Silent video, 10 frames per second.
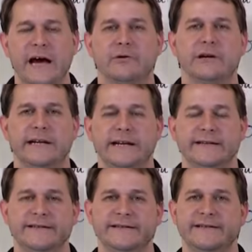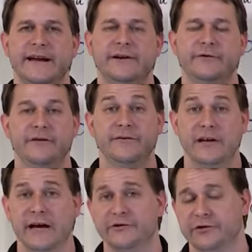calculating the standard
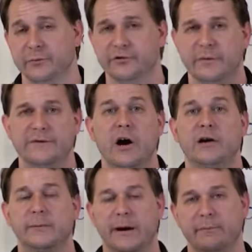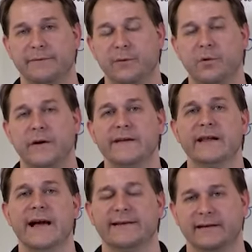deviation, which we've talked about before in the
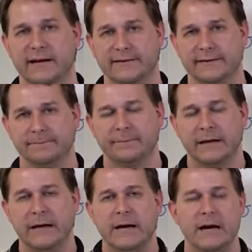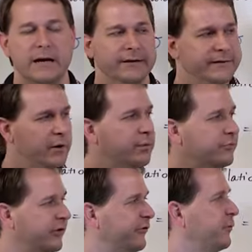last lesson. Uh, so
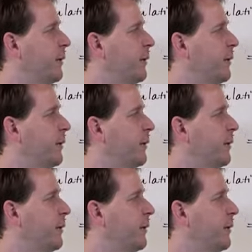just to